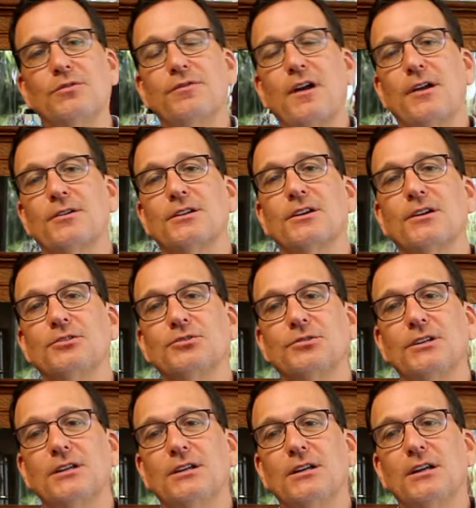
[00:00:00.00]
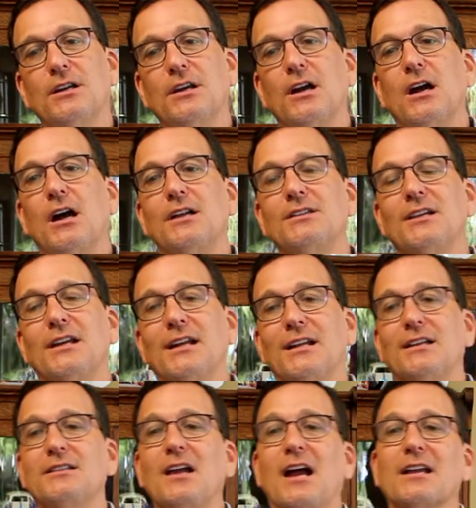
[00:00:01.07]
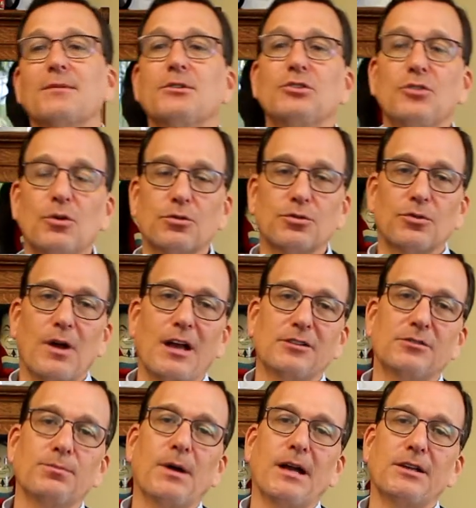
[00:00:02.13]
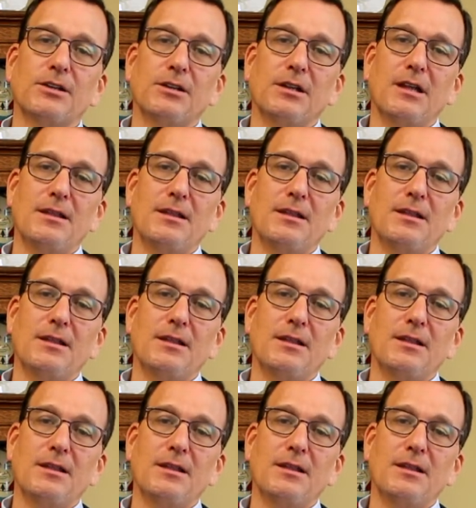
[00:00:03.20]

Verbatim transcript: to a foreign country uh, to get a document notarized by